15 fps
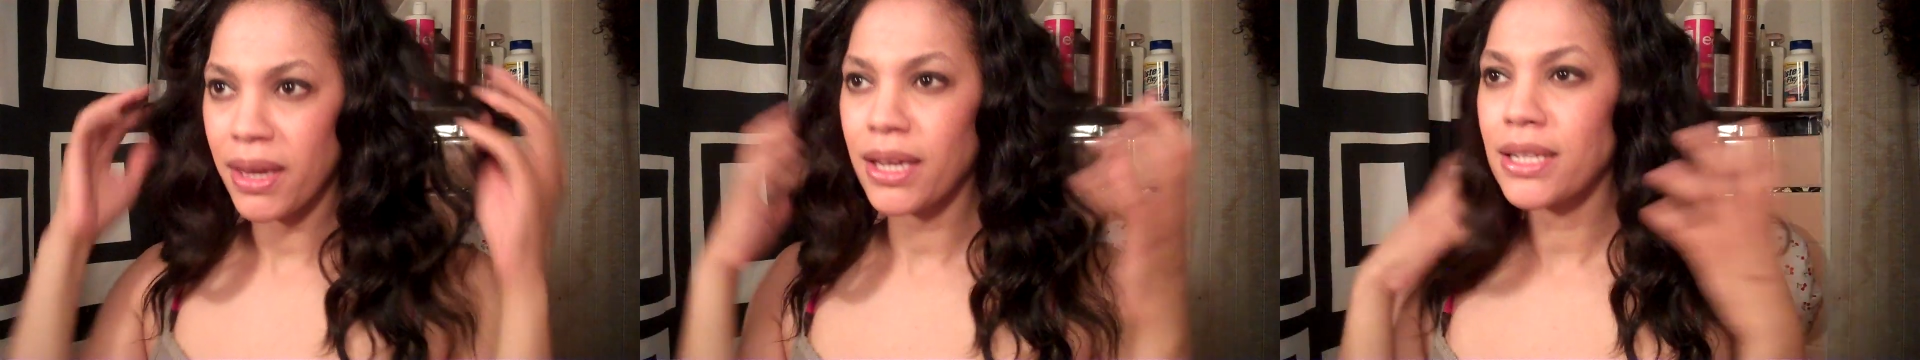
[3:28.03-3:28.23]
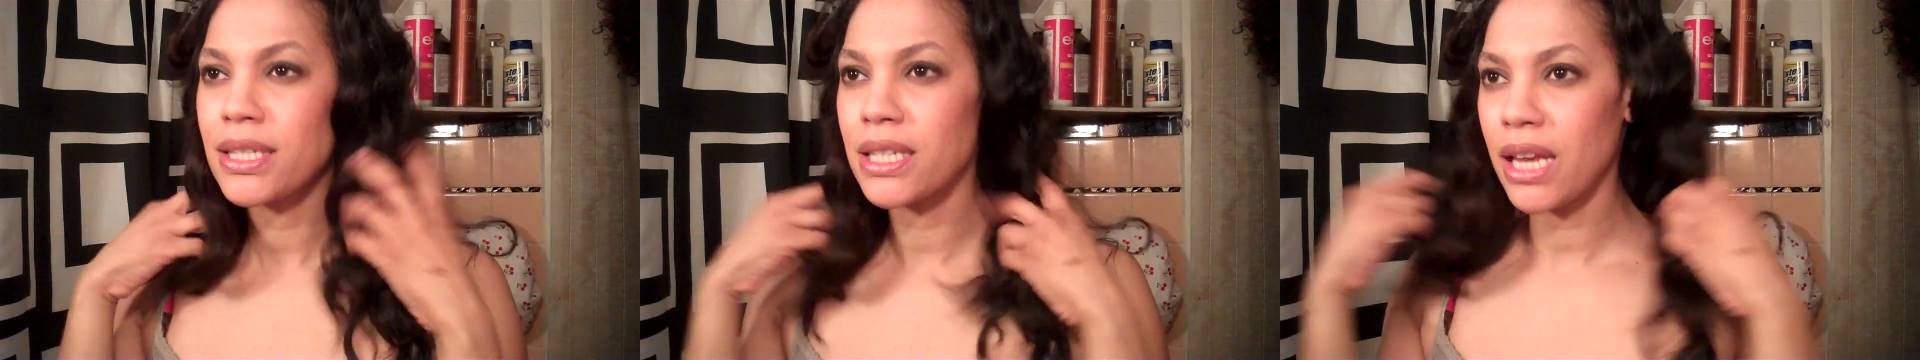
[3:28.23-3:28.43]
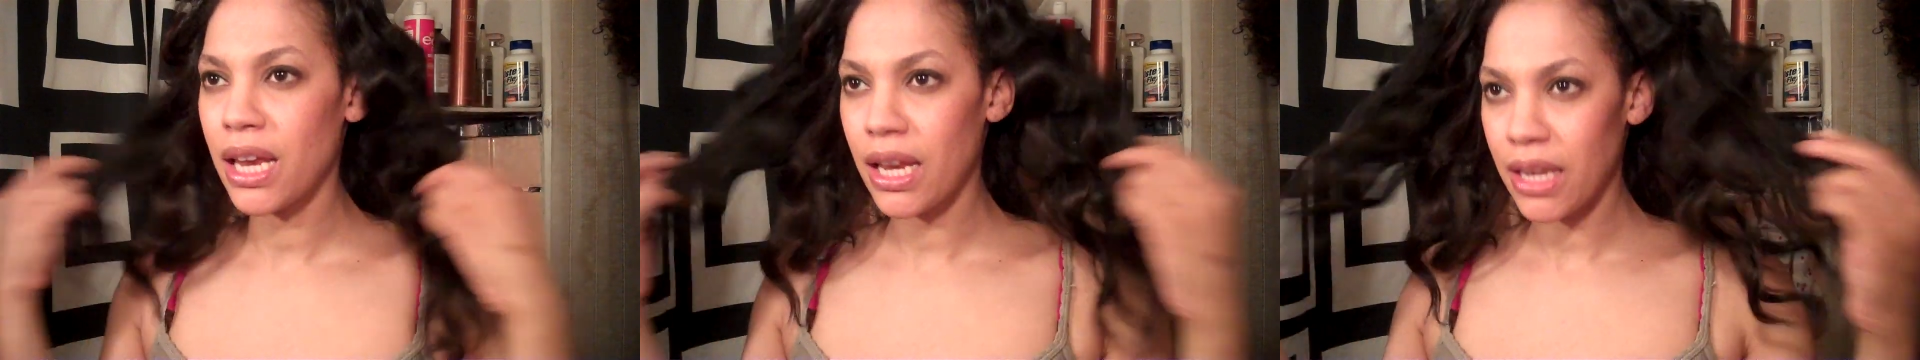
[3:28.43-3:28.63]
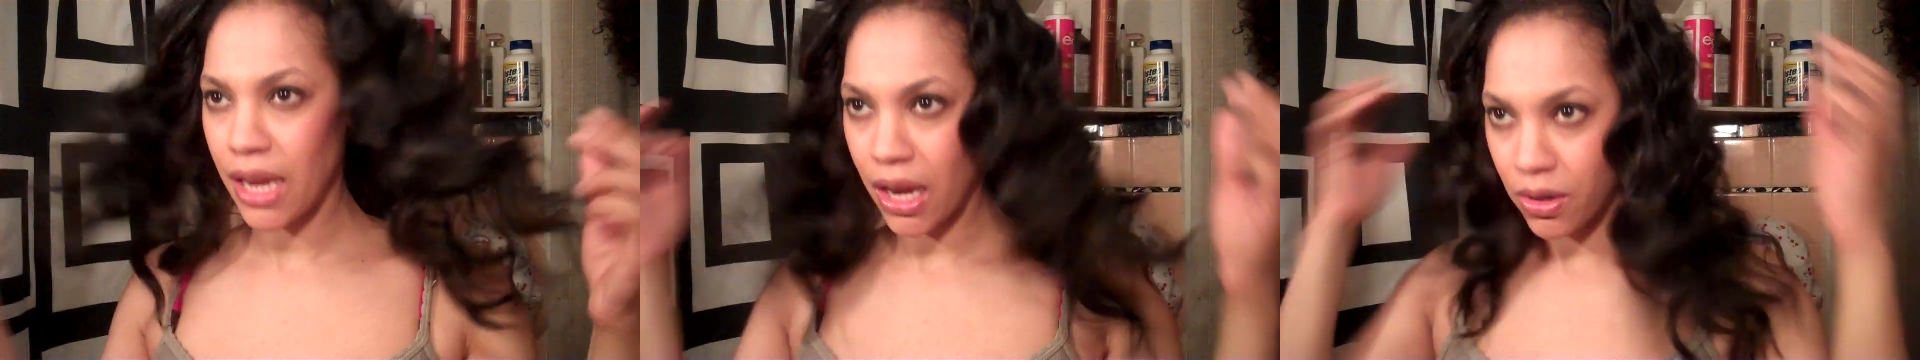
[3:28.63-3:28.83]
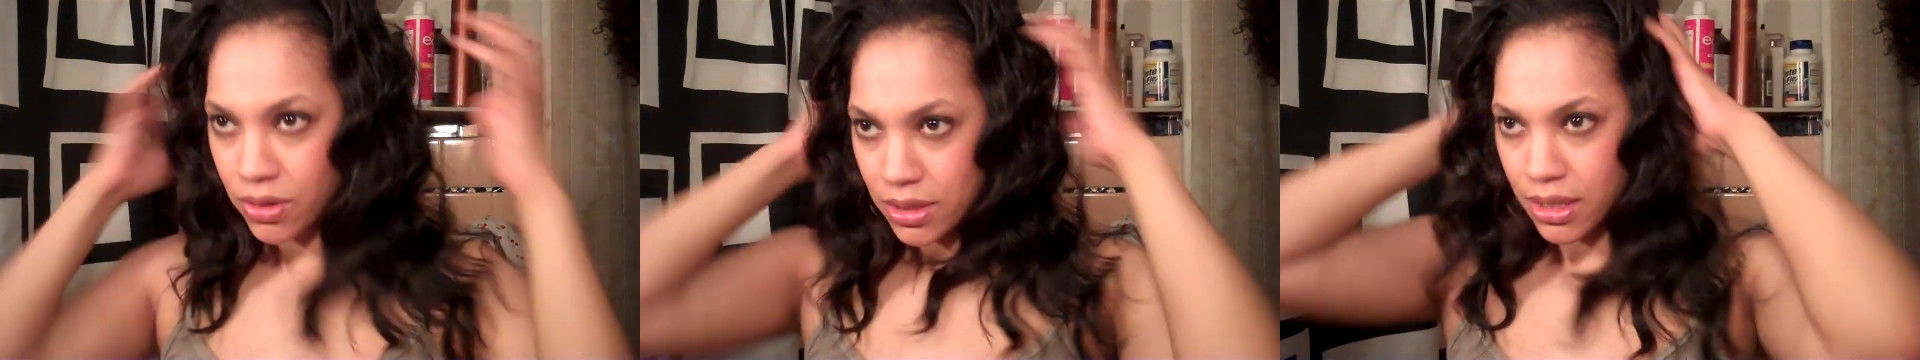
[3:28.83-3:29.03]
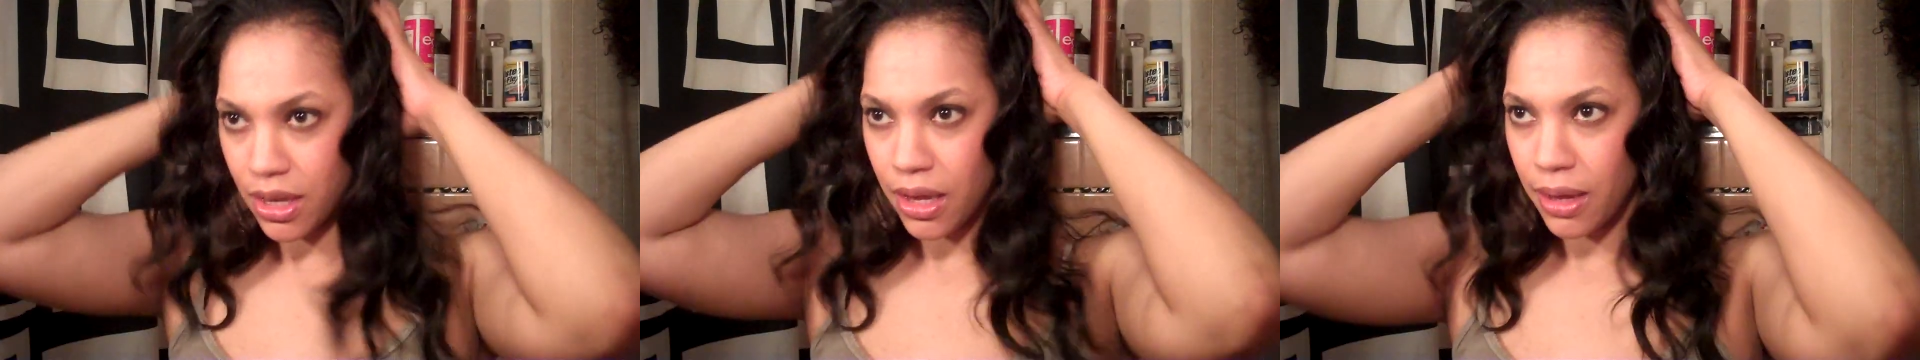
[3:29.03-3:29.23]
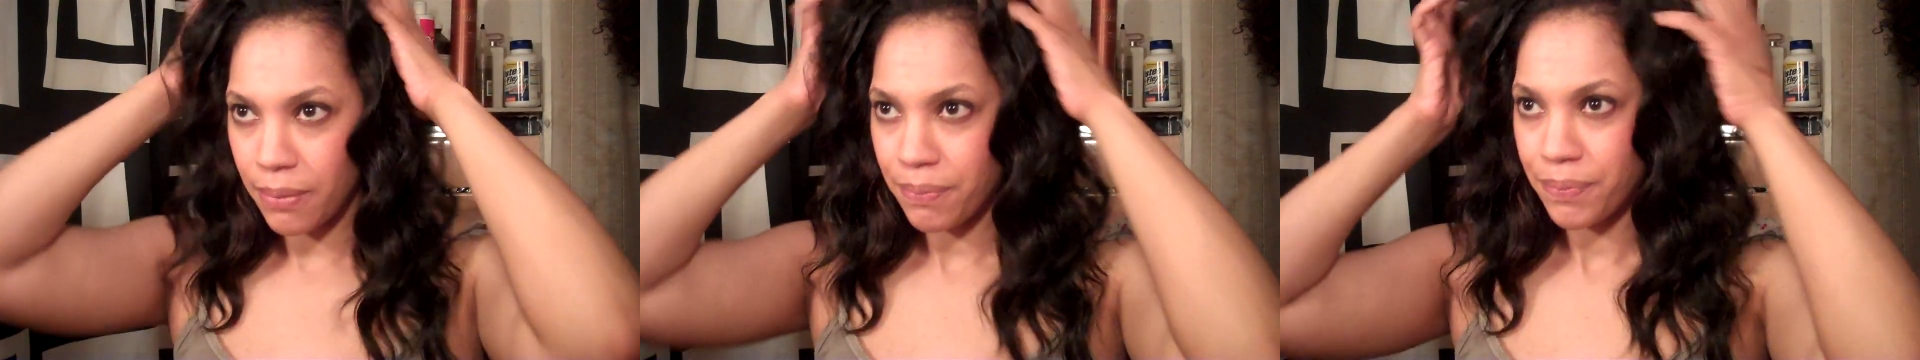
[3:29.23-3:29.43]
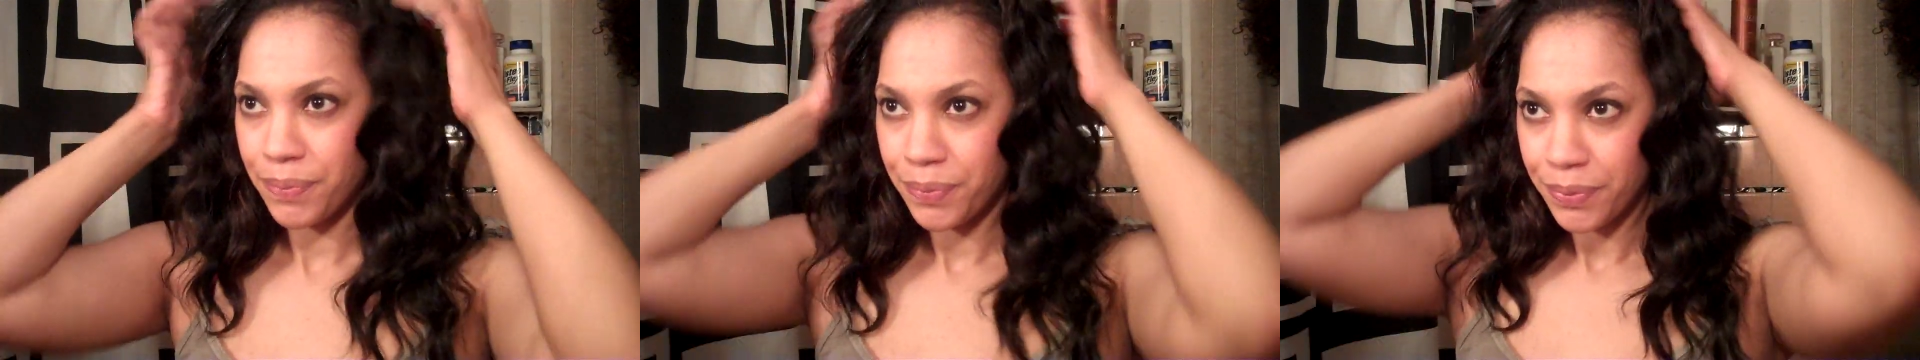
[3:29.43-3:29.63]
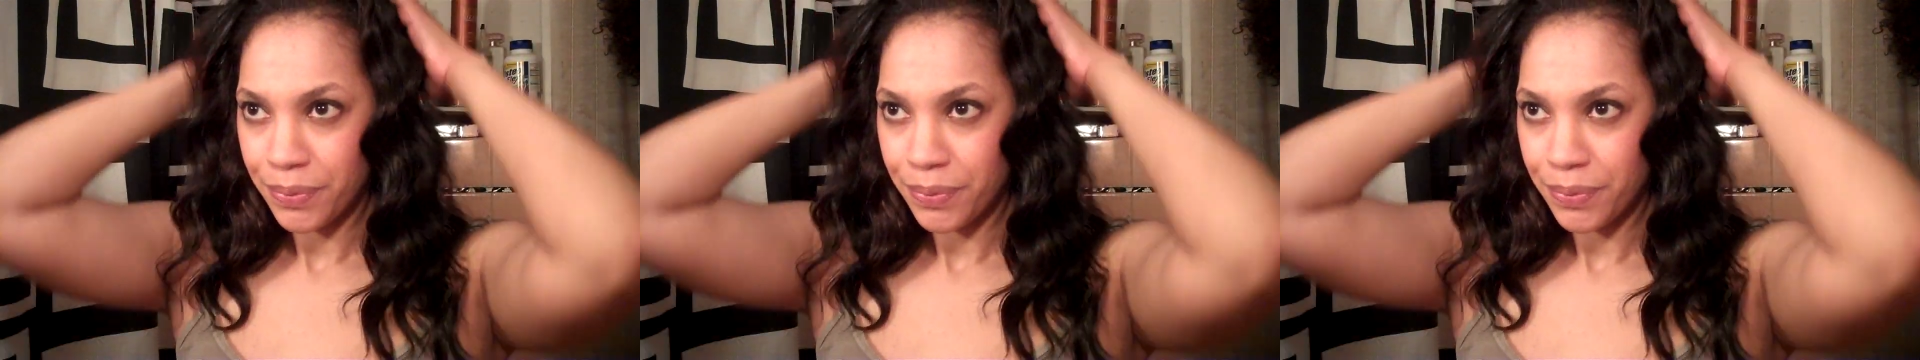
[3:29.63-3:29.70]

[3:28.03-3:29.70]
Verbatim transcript: make it stand out some